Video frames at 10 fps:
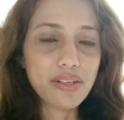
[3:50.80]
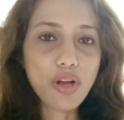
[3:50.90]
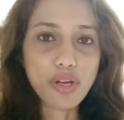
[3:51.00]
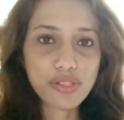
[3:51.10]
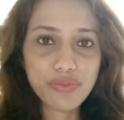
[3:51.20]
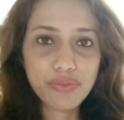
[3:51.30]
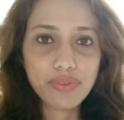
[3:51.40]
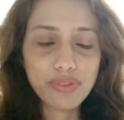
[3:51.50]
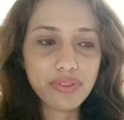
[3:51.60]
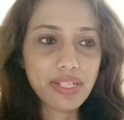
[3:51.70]
uh, hot
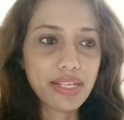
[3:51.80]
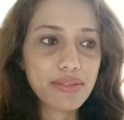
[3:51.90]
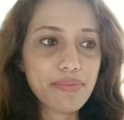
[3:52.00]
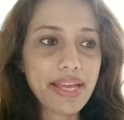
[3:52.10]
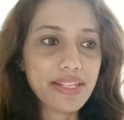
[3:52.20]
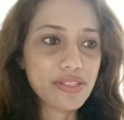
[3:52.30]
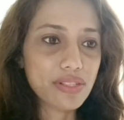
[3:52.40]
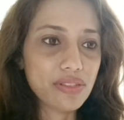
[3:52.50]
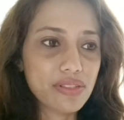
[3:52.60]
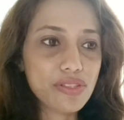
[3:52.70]
like
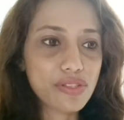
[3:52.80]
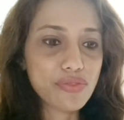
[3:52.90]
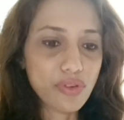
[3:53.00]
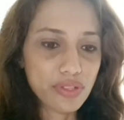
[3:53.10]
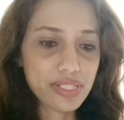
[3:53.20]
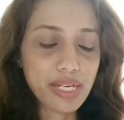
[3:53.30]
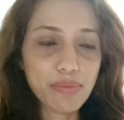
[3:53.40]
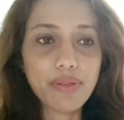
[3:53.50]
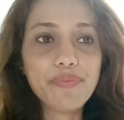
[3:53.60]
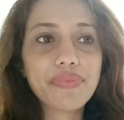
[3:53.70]
pans uh, just on the
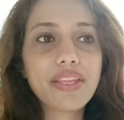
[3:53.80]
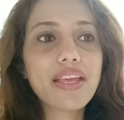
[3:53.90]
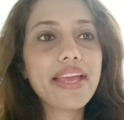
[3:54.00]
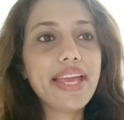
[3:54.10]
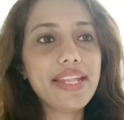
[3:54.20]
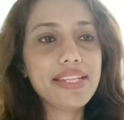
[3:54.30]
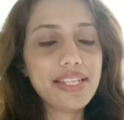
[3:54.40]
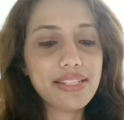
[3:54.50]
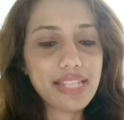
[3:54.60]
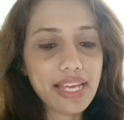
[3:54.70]
table
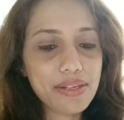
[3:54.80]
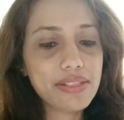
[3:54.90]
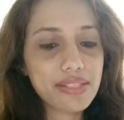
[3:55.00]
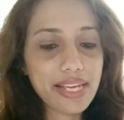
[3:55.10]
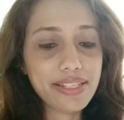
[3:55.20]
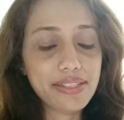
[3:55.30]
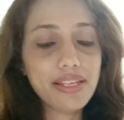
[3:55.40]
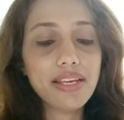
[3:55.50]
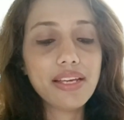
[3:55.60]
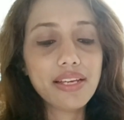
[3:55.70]
and then I,
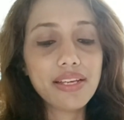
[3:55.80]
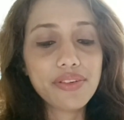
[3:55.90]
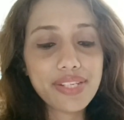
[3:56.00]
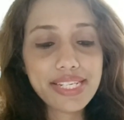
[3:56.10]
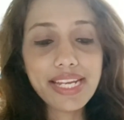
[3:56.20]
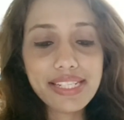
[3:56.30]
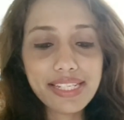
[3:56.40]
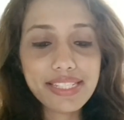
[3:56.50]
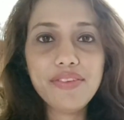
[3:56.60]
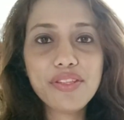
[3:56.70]
I
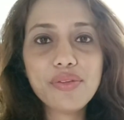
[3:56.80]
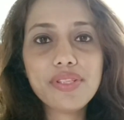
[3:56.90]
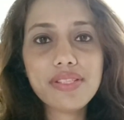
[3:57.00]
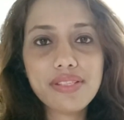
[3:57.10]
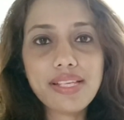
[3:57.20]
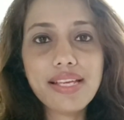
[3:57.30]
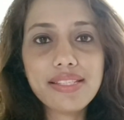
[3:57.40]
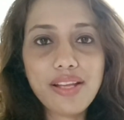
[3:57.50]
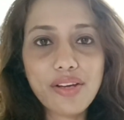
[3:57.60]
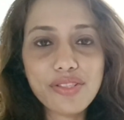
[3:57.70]
retained even though this is a
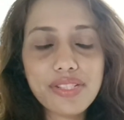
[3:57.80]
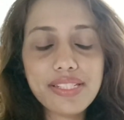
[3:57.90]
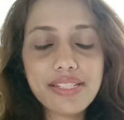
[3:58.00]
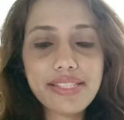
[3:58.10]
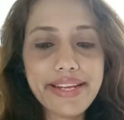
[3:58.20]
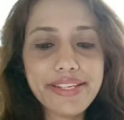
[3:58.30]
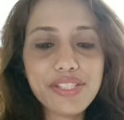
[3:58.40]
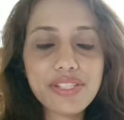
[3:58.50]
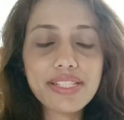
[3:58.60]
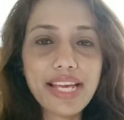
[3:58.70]
size larger these are 10
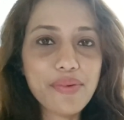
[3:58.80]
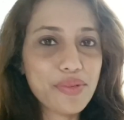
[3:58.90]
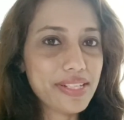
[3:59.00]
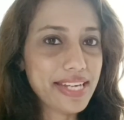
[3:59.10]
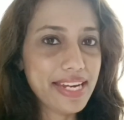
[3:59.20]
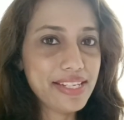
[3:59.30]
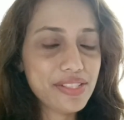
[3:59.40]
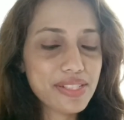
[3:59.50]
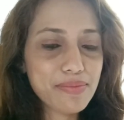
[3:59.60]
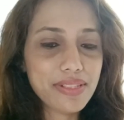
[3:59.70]
inches I wanted 8
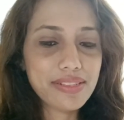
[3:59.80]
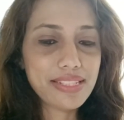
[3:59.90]
inches